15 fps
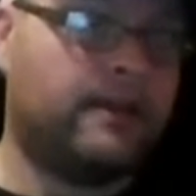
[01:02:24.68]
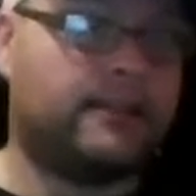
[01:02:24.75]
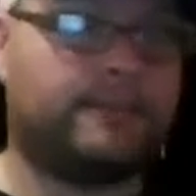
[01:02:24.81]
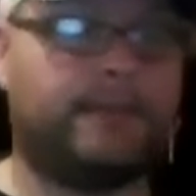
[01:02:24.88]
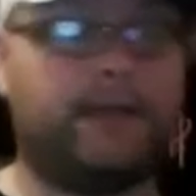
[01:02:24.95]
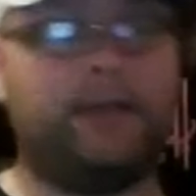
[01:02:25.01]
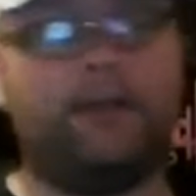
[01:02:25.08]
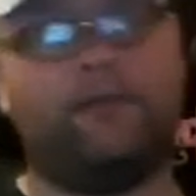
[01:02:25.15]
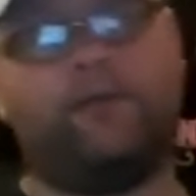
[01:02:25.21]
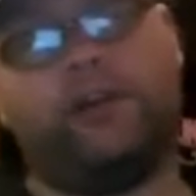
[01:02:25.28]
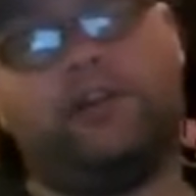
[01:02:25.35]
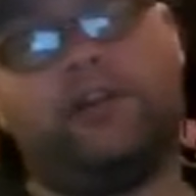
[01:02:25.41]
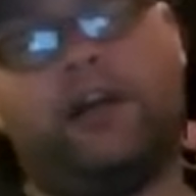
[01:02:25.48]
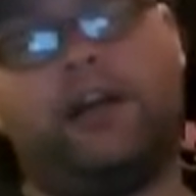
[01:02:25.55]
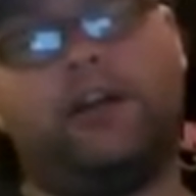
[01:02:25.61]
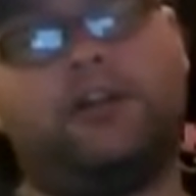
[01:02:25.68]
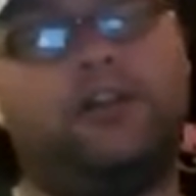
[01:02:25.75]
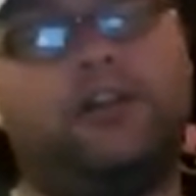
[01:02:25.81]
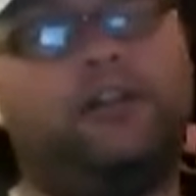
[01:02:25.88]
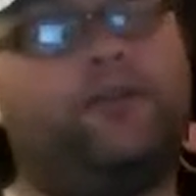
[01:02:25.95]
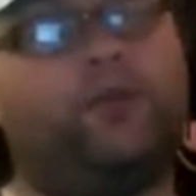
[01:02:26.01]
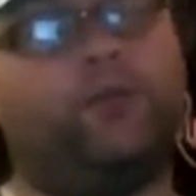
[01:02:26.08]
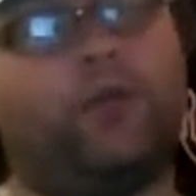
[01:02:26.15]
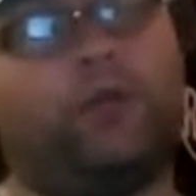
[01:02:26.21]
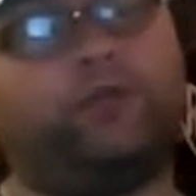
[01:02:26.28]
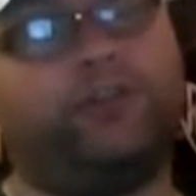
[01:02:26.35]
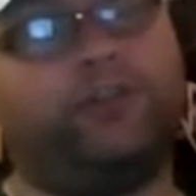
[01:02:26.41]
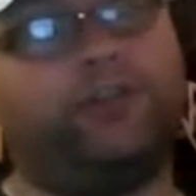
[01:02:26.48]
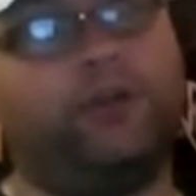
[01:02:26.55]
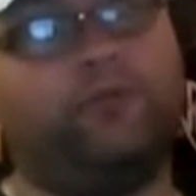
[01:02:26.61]
Speaking of which, I actually interviewed
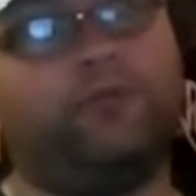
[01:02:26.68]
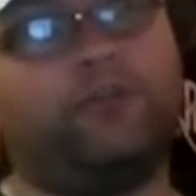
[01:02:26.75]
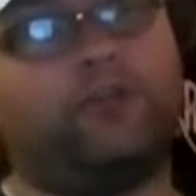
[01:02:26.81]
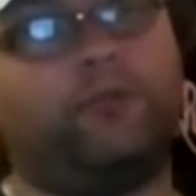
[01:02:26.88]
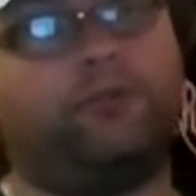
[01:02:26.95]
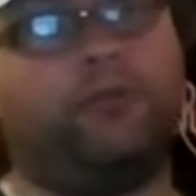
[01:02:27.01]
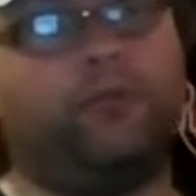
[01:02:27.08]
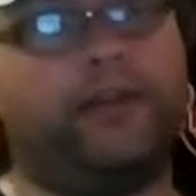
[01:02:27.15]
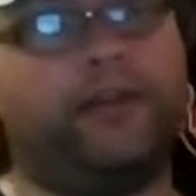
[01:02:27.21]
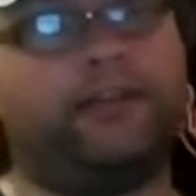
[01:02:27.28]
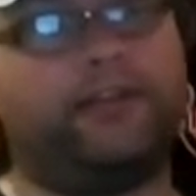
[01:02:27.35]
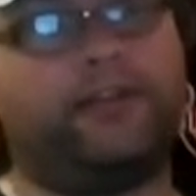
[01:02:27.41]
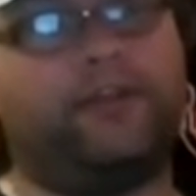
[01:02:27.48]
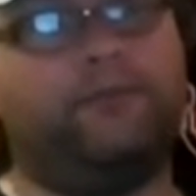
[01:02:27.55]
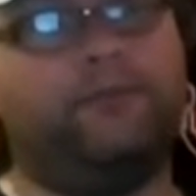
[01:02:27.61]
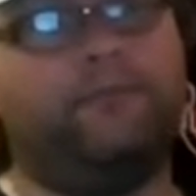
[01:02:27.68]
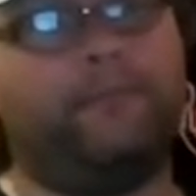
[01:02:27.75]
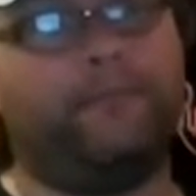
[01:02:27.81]
Walter Jones a couple of weeks ago.